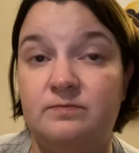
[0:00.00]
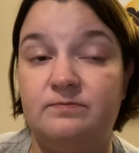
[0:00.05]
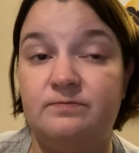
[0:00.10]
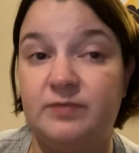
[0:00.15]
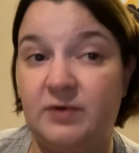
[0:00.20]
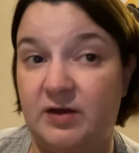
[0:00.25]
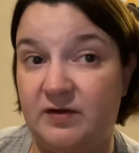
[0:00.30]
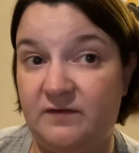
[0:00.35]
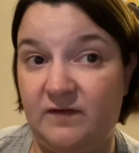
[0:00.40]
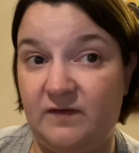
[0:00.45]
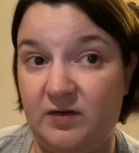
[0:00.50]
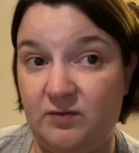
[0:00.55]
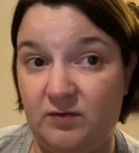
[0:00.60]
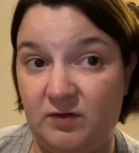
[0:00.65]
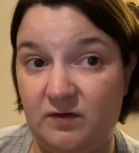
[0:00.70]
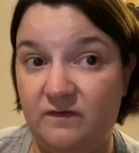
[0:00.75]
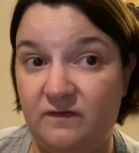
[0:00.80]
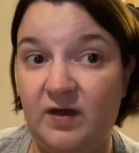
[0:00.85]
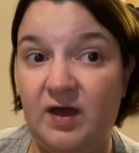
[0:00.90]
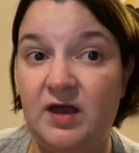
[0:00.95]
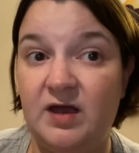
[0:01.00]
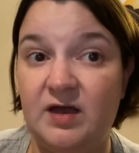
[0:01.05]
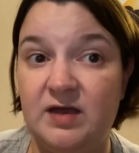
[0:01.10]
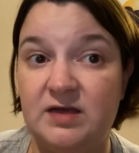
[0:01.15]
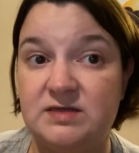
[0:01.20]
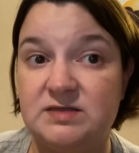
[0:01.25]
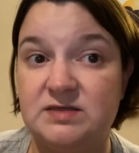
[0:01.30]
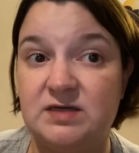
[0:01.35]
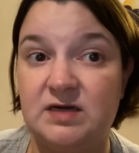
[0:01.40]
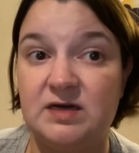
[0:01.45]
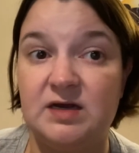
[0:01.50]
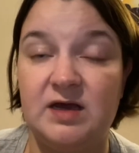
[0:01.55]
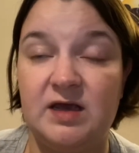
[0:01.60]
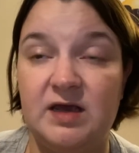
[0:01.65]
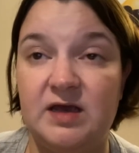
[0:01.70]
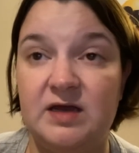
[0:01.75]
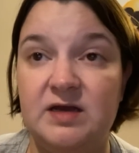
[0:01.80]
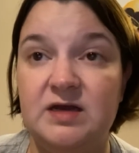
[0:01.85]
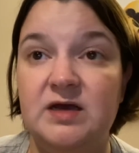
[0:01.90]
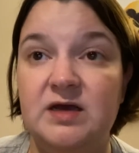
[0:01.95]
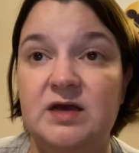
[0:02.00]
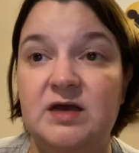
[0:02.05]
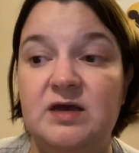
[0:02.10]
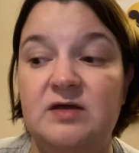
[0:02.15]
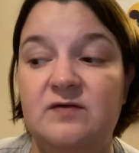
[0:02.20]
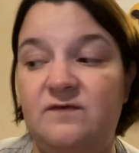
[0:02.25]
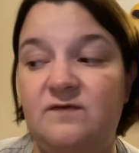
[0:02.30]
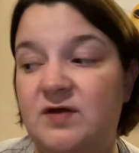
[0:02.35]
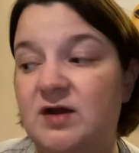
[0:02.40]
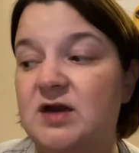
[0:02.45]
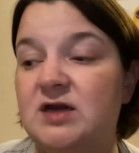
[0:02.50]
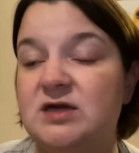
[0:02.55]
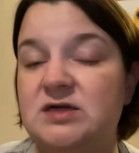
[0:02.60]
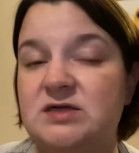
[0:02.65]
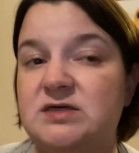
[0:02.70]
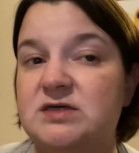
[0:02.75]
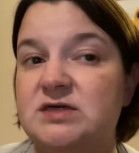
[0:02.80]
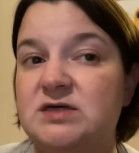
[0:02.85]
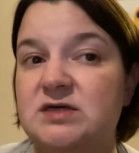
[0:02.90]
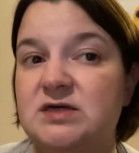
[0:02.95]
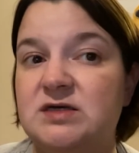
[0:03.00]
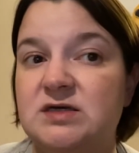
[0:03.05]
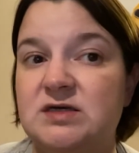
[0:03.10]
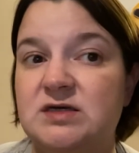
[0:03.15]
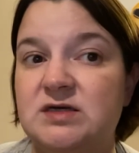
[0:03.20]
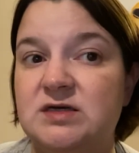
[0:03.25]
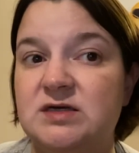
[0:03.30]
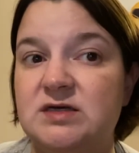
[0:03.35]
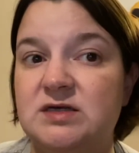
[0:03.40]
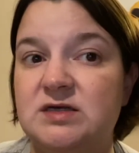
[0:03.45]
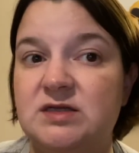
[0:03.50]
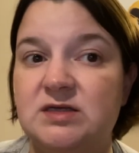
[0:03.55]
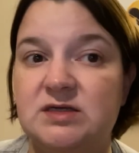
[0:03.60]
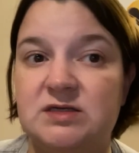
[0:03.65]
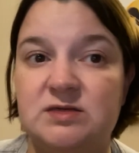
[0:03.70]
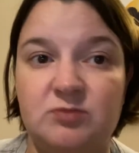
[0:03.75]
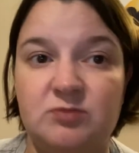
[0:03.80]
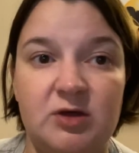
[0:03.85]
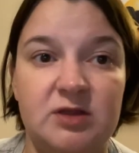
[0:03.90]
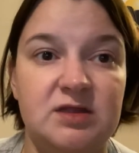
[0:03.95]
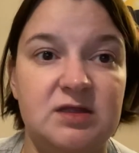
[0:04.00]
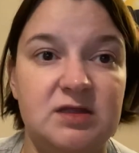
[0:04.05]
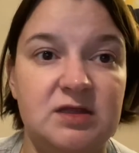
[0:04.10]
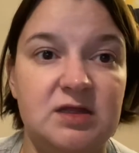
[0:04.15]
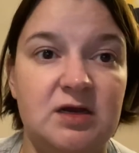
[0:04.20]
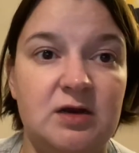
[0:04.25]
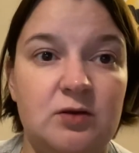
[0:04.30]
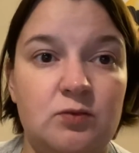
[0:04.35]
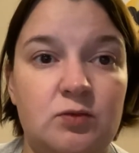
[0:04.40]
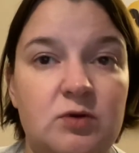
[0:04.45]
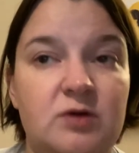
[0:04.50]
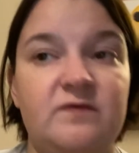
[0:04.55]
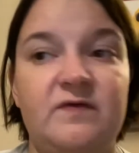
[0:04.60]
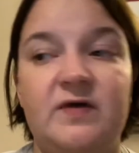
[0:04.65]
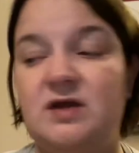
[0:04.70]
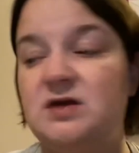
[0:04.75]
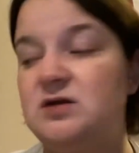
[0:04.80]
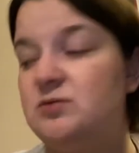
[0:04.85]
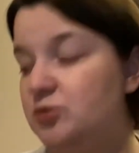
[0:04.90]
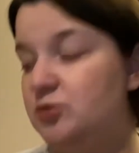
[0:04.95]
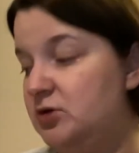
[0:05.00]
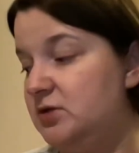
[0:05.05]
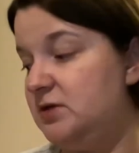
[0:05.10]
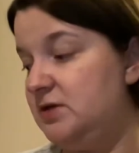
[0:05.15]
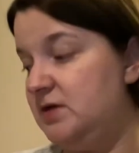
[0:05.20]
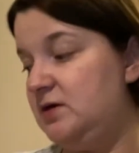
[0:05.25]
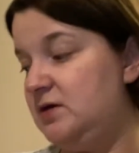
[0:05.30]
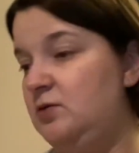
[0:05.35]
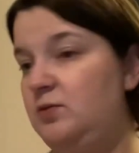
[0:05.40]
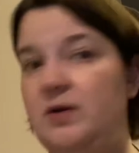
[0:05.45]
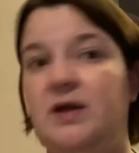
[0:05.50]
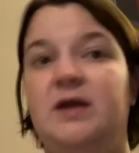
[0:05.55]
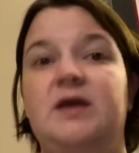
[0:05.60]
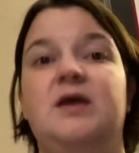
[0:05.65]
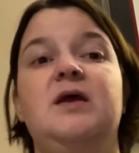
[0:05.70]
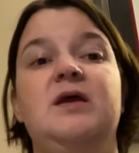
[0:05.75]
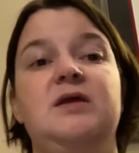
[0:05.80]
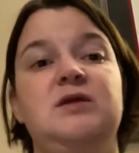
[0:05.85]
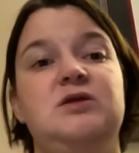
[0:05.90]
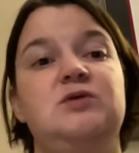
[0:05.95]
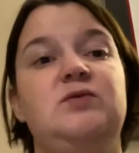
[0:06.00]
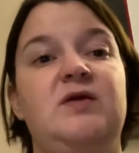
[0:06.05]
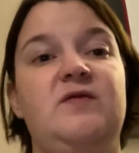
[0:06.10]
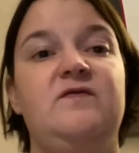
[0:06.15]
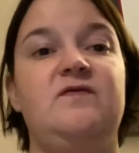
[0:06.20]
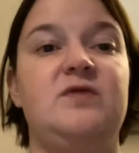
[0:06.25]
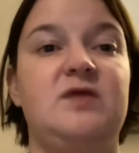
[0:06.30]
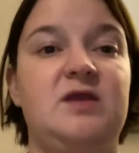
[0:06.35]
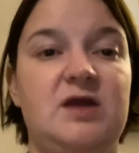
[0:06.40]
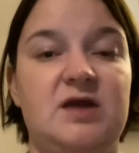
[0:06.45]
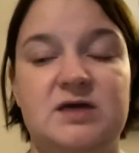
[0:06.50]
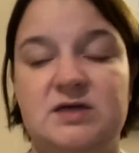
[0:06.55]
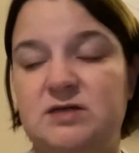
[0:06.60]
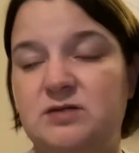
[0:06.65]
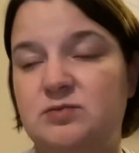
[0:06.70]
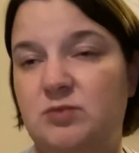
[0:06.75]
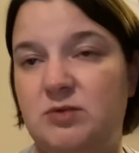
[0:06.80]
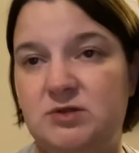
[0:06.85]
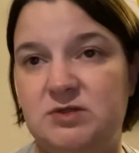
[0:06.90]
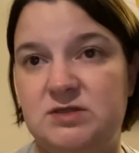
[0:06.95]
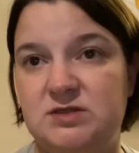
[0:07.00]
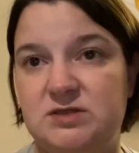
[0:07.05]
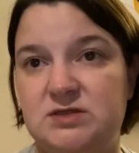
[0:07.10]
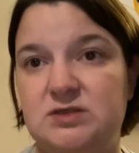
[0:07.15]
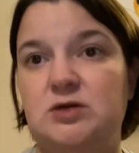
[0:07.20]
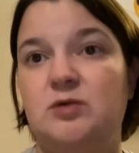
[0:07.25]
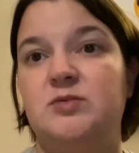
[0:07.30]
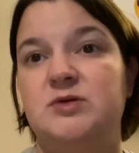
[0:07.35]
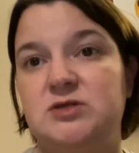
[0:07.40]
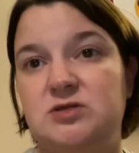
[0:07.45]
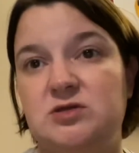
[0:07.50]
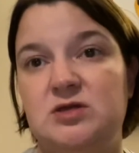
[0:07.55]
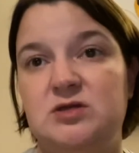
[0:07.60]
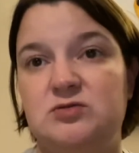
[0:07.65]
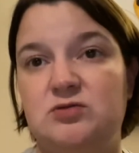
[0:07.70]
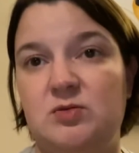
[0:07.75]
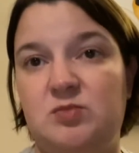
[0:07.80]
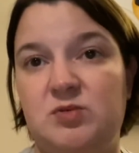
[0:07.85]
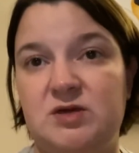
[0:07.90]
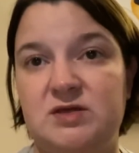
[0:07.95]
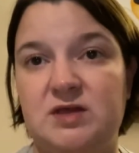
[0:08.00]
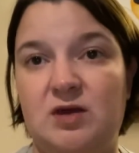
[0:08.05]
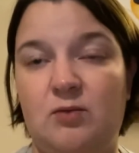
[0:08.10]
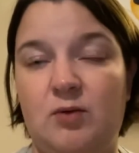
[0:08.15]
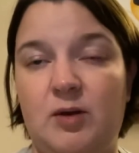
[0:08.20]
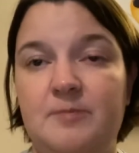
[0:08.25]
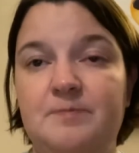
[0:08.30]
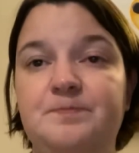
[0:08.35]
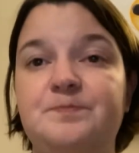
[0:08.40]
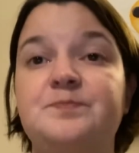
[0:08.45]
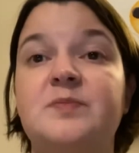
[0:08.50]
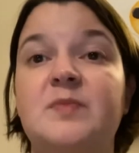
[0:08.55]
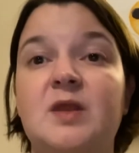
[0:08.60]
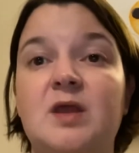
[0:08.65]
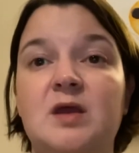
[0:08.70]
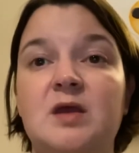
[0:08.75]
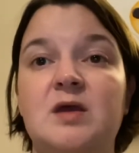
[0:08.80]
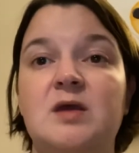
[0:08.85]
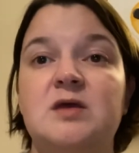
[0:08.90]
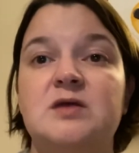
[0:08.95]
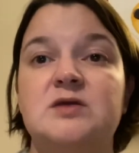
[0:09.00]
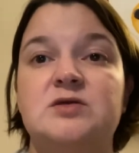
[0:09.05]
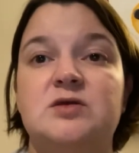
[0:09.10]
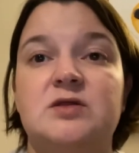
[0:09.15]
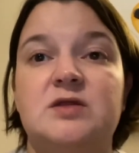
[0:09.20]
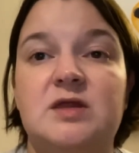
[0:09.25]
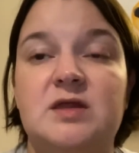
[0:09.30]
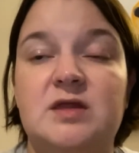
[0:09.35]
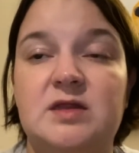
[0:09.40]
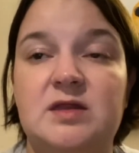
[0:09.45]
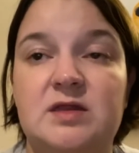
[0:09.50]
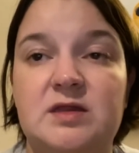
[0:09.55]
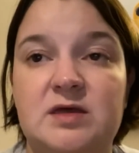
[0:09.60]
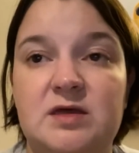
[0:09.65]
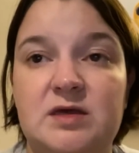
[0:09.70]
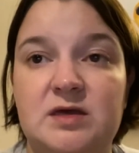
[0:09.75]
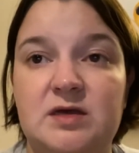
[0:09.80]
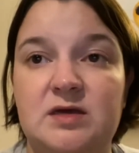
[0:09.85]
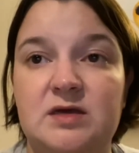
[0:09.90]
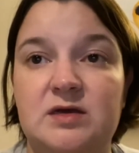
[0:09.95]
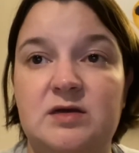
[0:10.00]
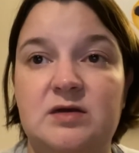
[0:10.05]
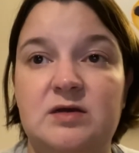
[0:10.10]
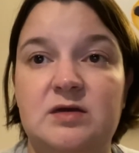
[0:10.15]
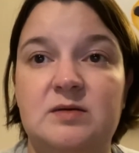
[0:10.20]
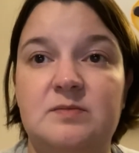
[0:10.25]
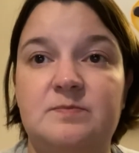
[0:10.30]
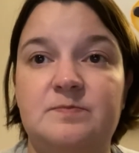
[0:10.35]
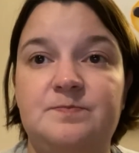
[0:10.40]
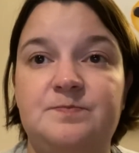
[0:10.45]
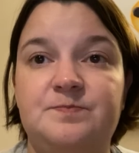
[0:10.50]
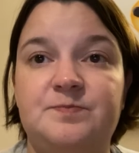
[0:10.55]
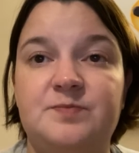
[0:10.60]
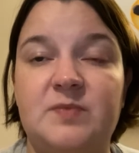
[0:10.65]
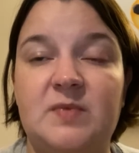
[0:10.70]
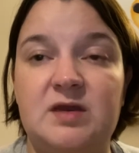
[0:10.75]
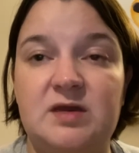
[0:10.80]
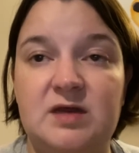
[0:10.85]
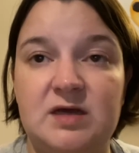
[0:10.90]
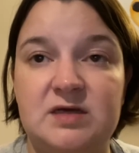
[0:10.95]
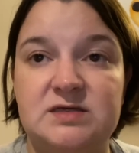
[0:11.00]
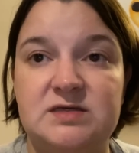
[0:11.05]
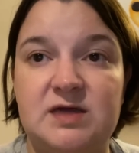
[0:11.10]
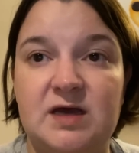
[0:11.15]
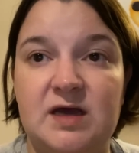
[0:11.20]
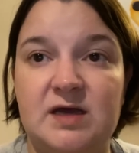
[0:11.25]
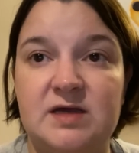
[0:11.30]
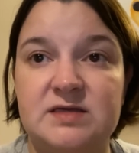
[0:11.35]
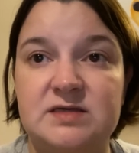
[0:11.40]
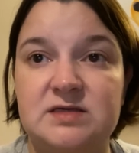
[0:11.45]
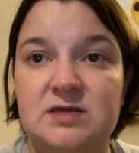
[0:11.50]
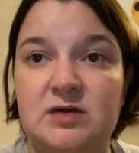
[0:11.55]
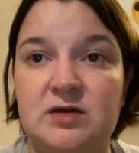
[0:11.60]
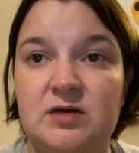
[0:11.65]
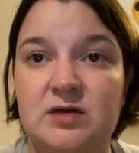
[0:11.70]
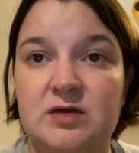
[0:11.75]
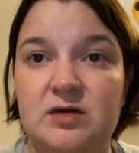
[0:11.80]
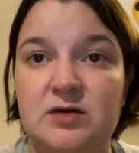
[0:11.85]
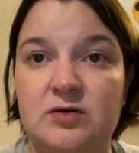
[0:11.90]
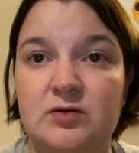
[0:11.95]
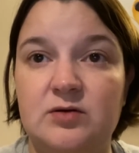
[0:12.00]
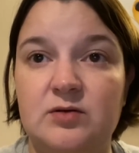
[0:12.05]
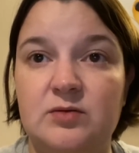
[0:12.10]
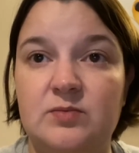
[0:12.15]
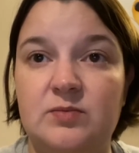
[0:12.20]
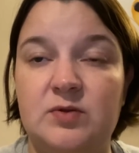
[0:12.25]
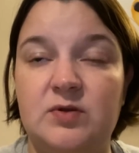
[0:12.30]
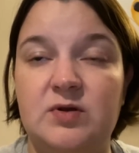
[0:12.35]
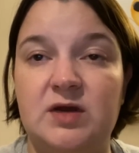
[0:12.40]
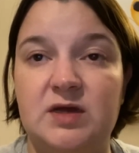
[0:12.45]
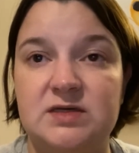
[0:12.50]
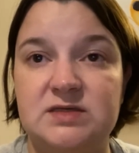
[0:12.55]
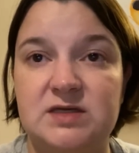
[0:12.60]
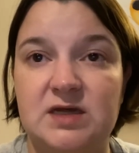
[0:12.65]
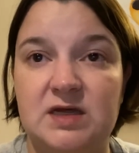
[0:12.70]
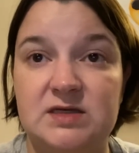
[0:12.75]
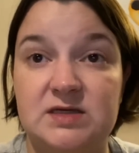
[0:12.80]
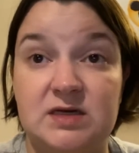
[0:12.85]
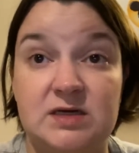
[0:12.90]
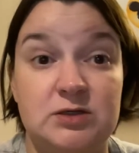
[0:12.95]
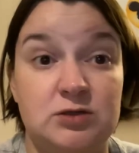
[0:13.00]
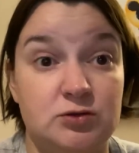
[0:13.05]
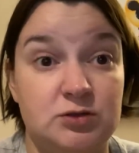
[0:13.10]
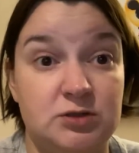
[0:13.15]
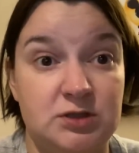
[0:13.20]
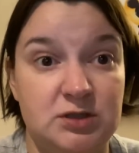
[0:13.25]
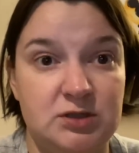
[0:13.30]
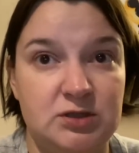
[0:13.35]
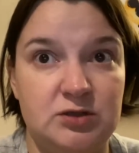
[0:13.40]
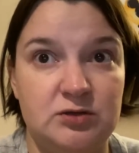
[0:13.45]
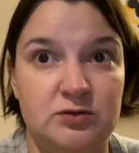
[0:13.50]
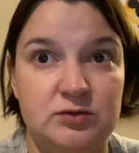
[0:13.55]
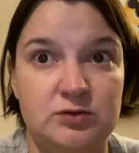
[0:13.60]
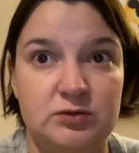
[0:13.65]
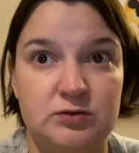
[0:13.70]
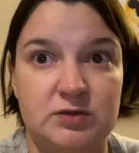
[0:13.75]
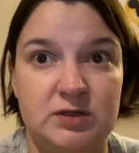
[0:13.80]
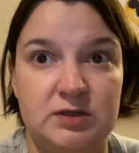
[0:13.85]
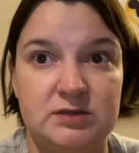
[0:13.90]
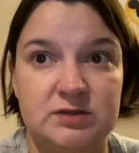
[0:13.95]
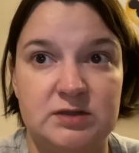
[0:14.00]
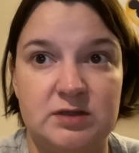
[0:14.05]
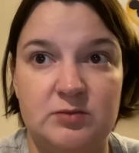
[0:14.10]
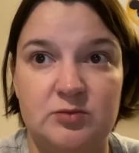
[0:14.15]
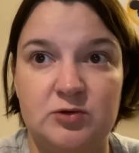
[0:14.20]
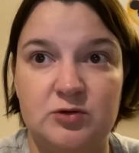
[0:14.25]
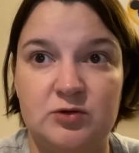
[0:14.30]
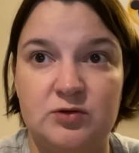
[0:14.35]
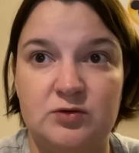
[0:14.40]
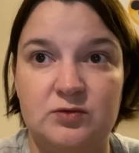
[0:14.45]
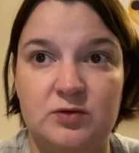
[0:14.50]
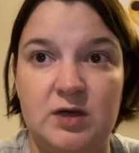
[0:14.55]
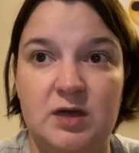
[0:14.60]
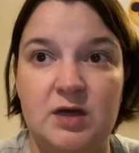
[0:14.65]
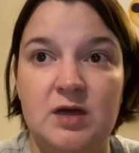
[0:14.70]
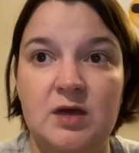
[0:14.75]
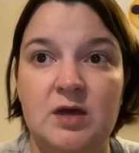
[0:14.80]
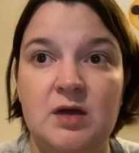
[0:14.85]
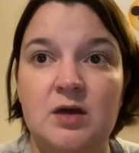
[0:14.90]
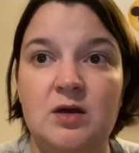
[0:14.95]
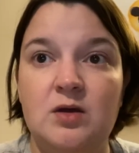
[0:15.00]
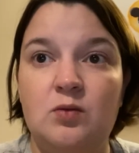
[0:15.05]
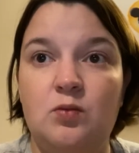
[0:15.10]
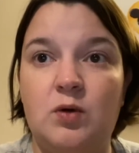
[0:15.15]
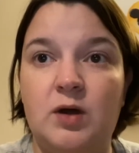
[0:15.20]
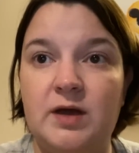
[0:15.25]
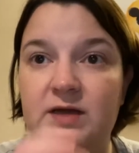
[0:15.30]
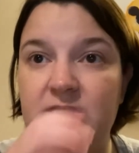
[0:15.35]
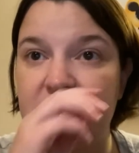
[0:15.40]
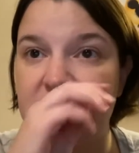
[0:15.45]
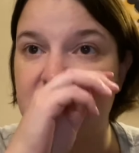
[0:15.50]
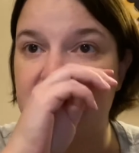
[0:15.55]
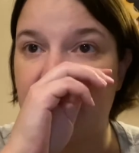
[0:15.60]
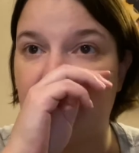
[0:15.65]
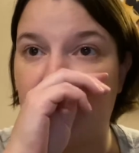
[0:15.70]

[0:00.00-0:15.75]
if I was fast and I had finished this month, then I would have had to put it away to wait for the next month's installment. So that's why I picked that one. So the next task, or the next task I chose to do, so it was actually number 3, was